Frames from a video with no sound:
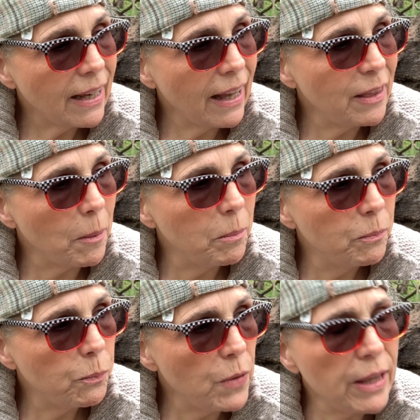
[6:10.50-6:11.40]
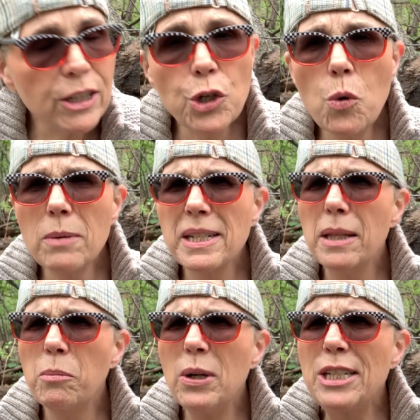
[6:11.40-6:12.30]
in the dorms, in
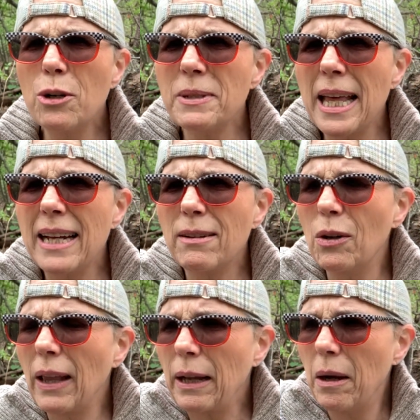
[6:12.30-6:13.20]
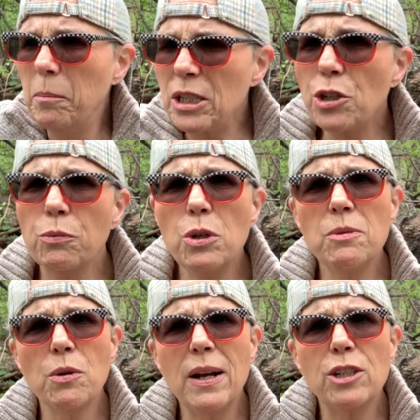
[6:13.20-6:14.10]
the boys' dorms, they had like a bunch of
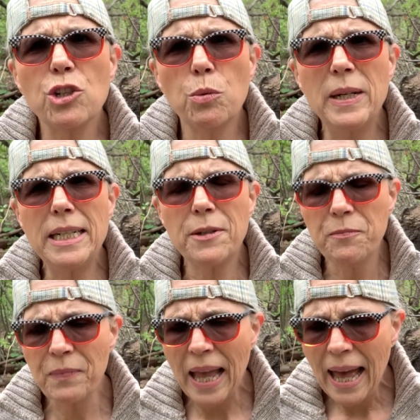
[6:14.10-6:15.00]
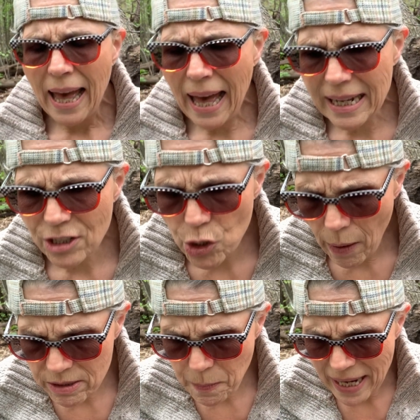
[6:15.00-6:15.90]
rooms around a suite. And so
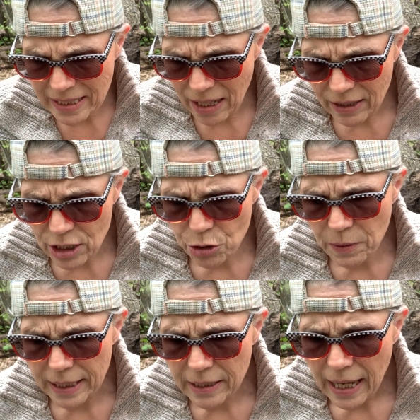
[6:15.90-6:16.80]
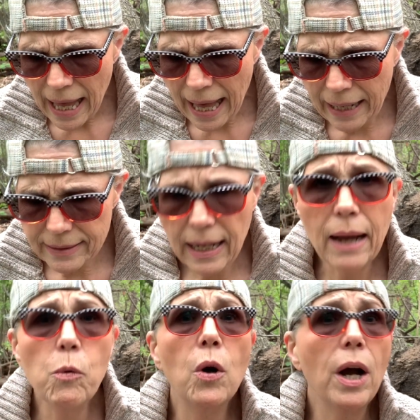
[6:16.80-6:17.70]
I was passed out in the suite, and
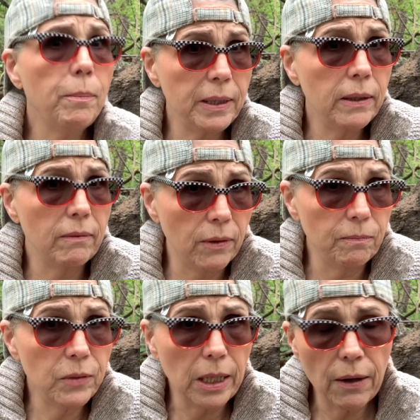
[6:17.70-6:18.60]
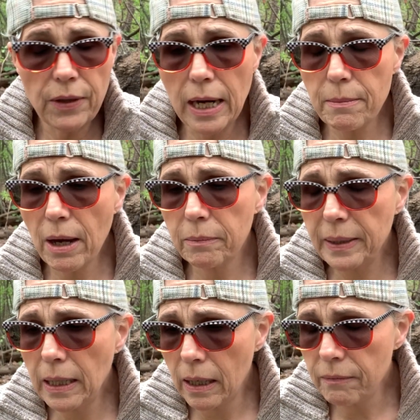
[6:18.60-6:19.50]
I woke up, and the nightmare had
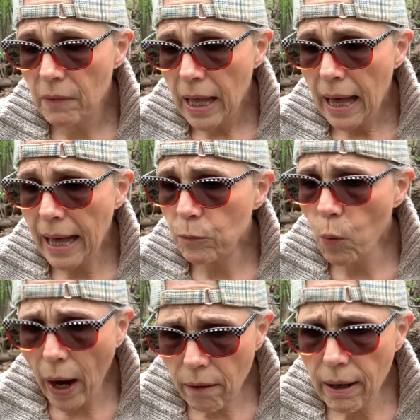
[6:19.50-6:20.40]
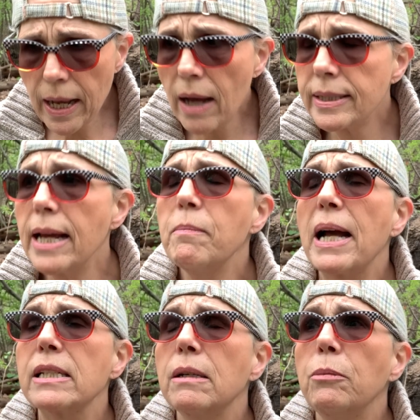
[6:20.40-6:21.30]
begun. And where I got
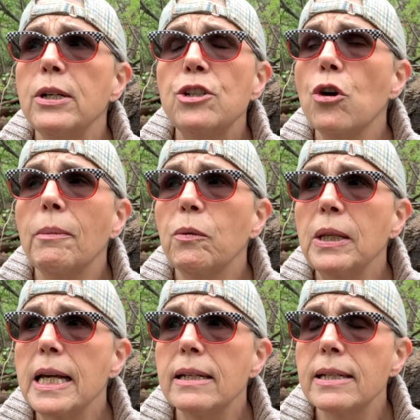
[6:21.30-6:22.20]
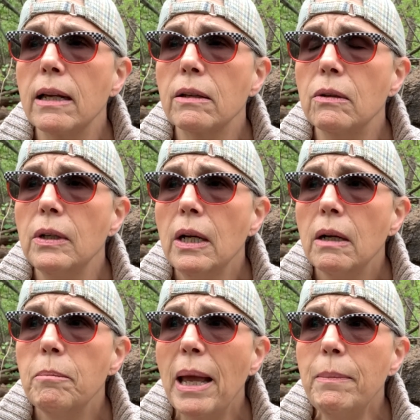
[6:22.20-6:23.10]
Tampax in a boys' dorm, I really can't tell you.
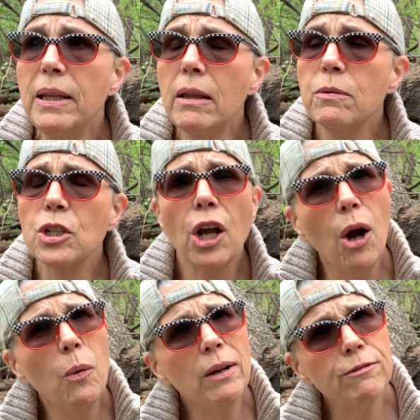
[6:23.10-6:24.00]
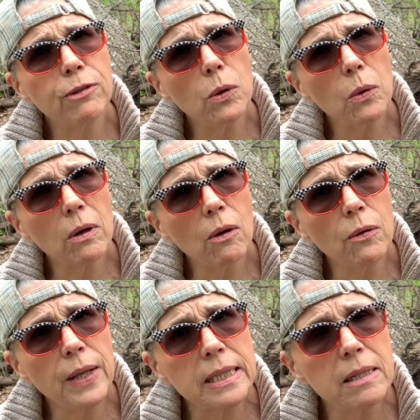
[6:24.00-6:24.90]
Maybe there was a co-ed floor, although
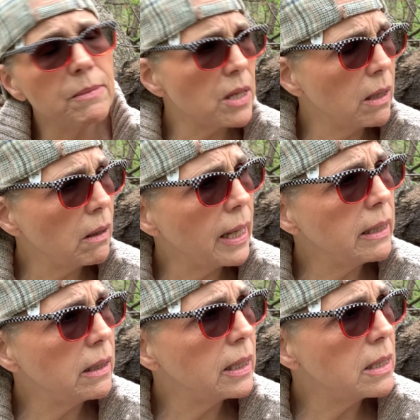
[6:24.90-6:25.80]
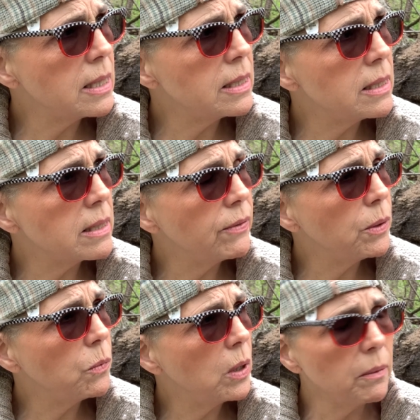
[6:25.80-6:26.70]
that seems unlikely in
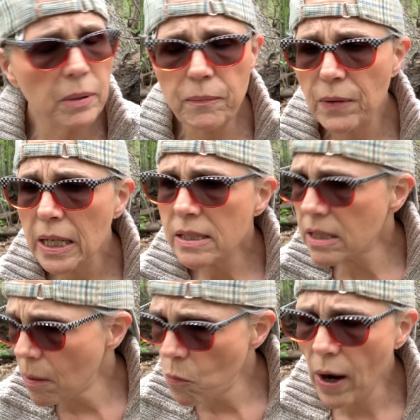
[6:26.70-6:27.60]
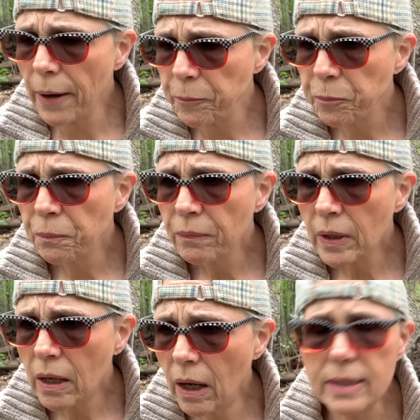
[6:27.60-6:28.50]
1971, but somewhere
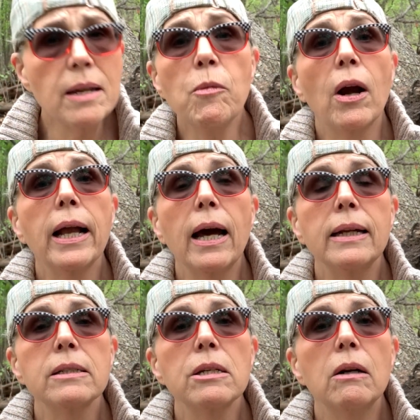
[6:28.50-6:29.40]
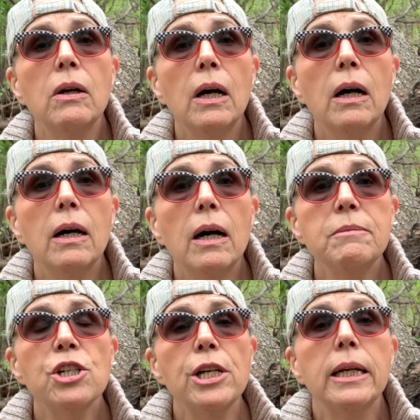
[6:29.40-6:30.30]
I got it. So a
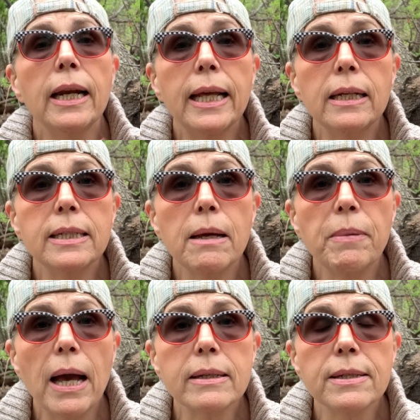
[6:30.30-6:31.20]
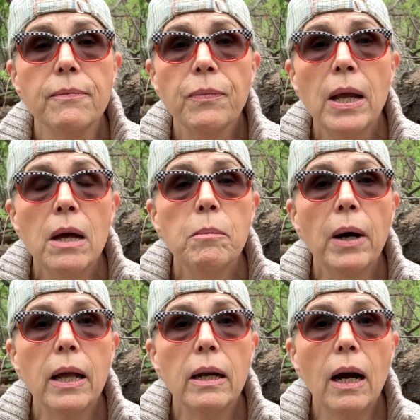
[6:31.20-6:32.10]
machine, and I get a Tampax. But